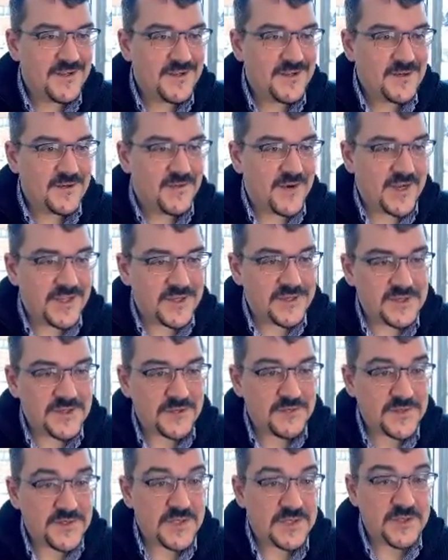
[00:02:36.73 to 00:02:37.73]
Right, so
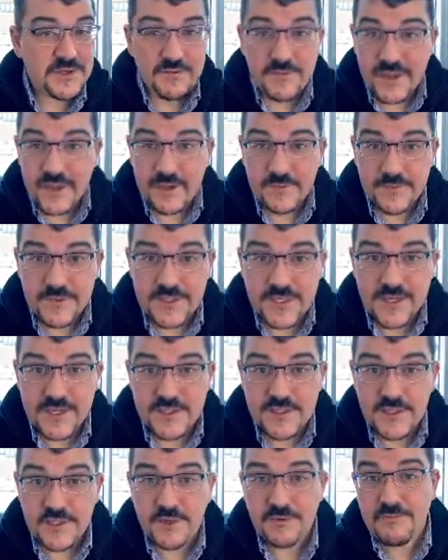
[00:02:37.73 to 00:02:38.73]
someone says you make up the
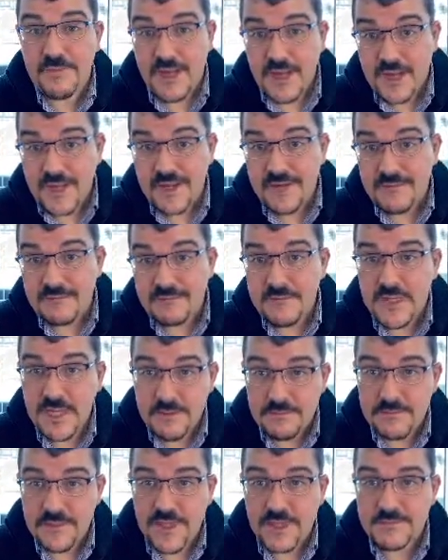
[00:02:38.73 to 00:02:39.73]
text in your mind.
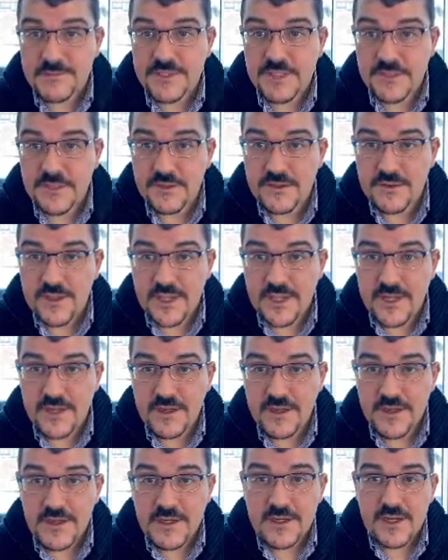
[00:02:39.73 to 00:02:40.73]
Yep, absolutely.
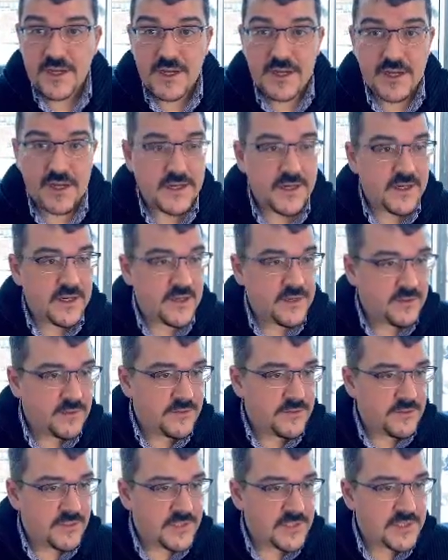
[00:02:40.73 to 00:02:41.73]

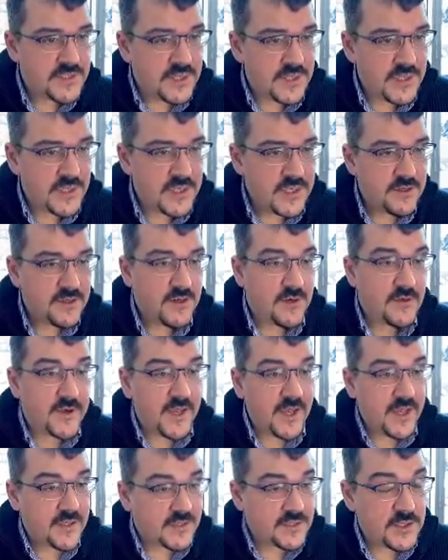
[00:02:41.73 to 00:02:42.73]
Let's see.
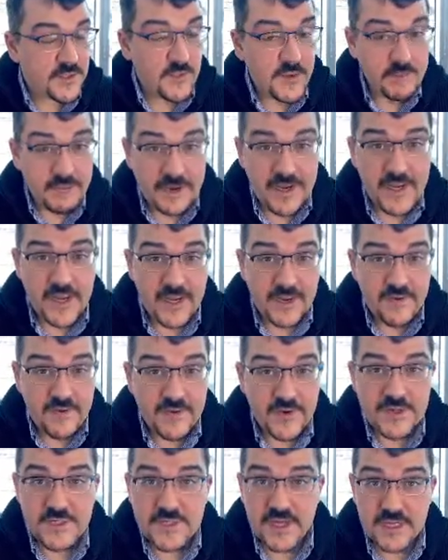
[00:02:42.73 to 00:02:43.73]
Okay, so we might have
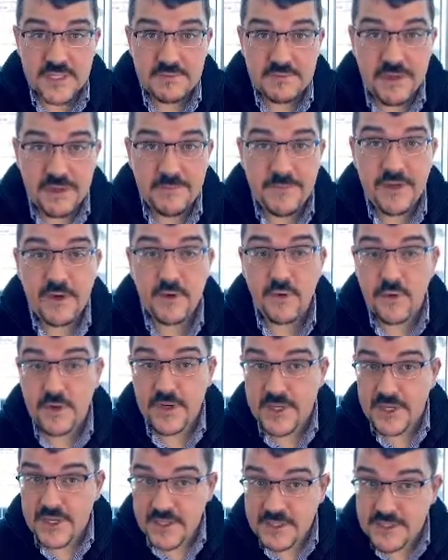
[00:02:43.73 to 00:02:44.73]
a text might be
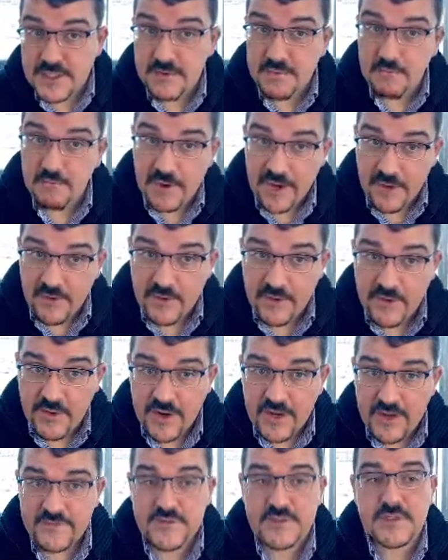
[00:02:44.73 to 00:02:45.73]
organized in
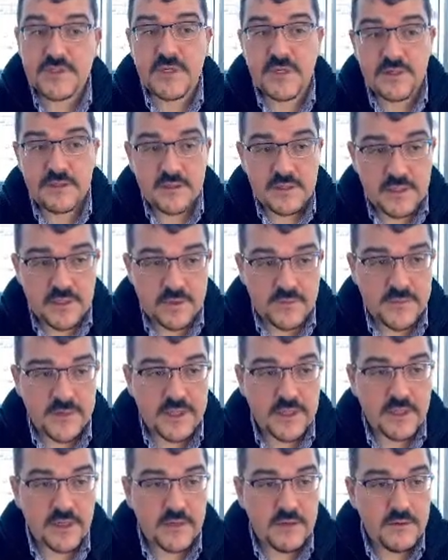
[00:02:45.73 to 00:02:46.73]
paragraphs. Yeah, there we
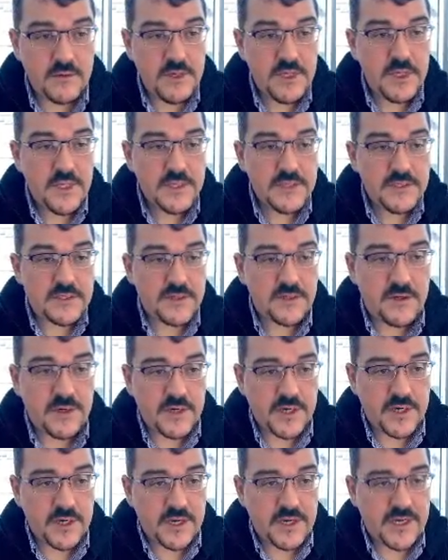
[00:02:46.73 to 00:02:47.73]
go. So you're
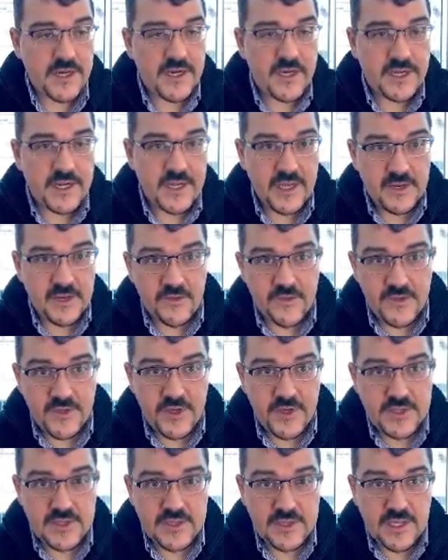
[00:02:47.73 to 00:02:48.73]
going to kind of get your
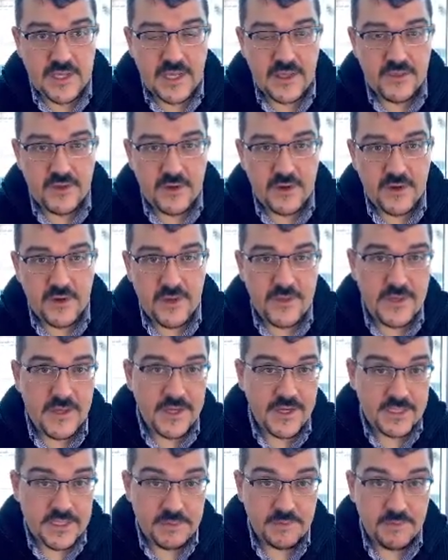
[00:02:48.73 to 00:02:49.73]
thoughts together and then
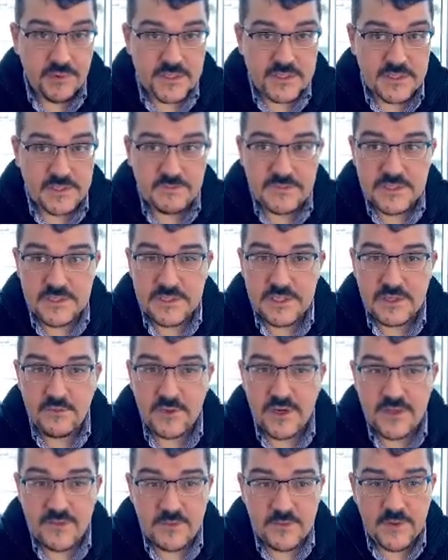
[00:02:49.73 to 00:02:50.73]
express them in some
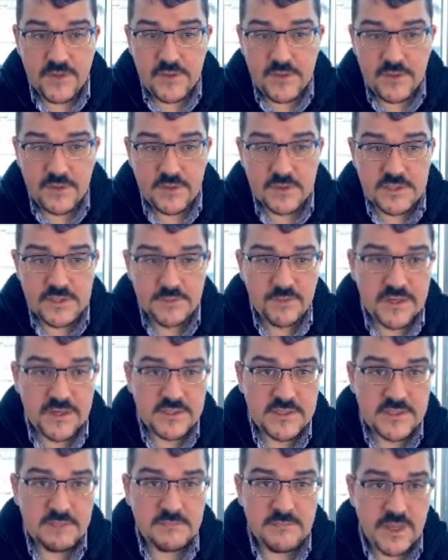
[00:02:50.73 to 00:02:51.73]
way, and the way that you express
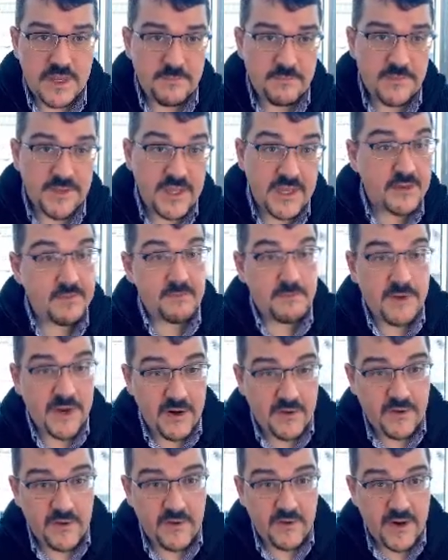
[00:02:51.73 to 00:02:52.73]
them might be in
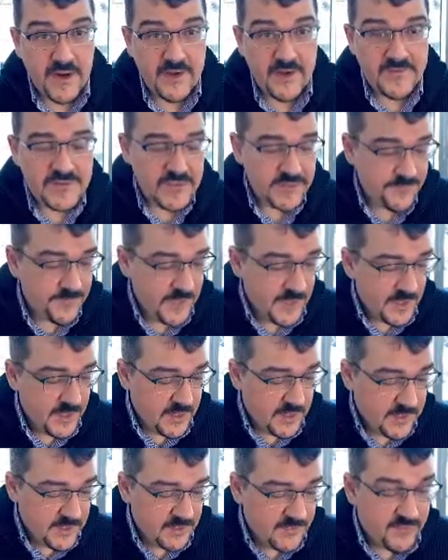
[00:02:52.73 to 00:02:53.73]
paragraphs.
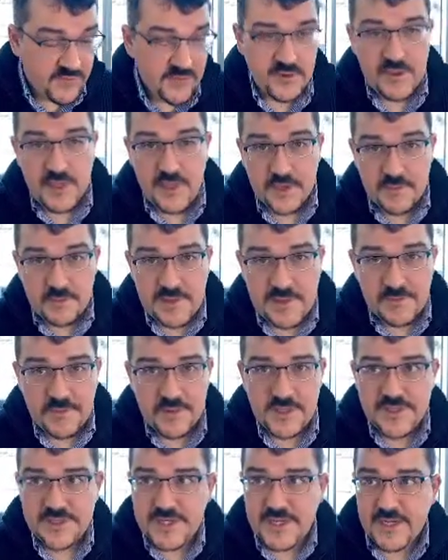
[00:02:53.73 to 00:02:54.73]
For a lot of
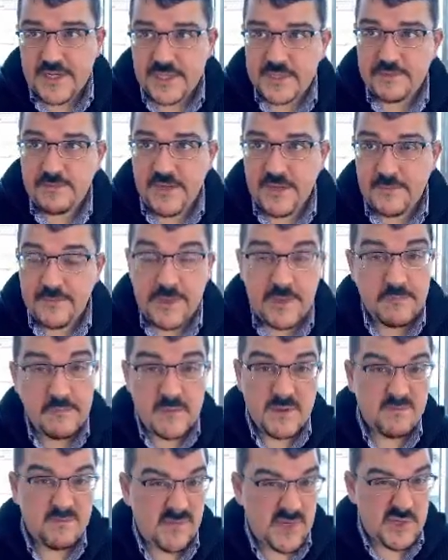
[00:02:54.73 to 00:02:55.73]
people, a text might be
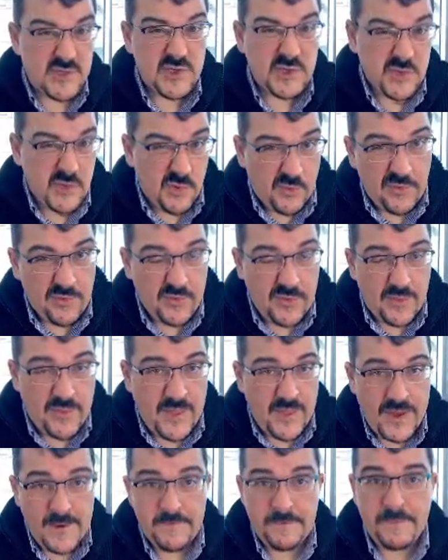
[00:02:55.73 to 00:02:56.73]
much shorter than
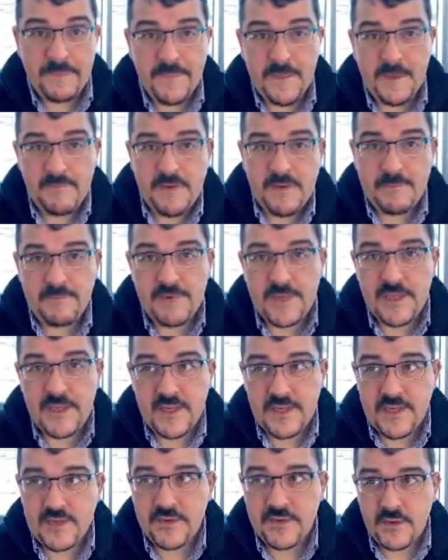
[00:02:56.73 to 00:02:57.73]
that. It might
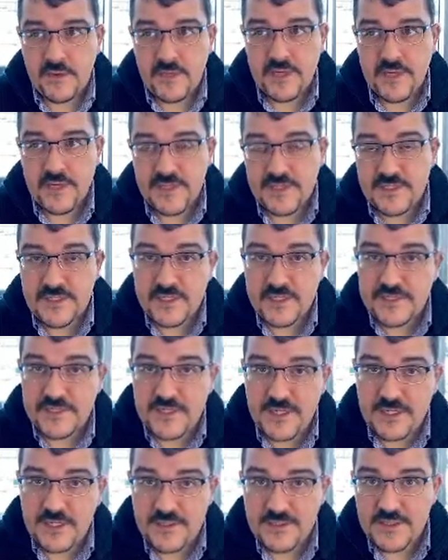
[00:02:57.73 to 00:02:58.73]
be organized in
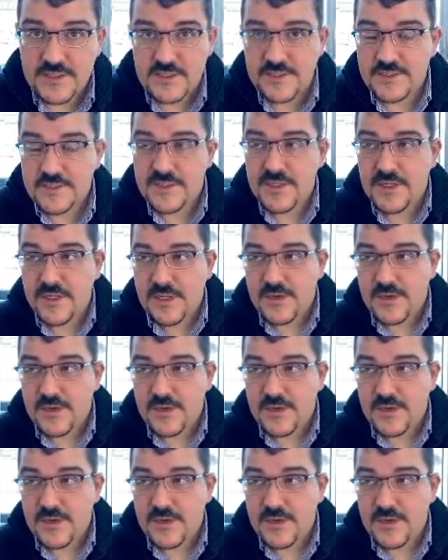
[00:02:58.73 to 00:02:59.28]
sentences.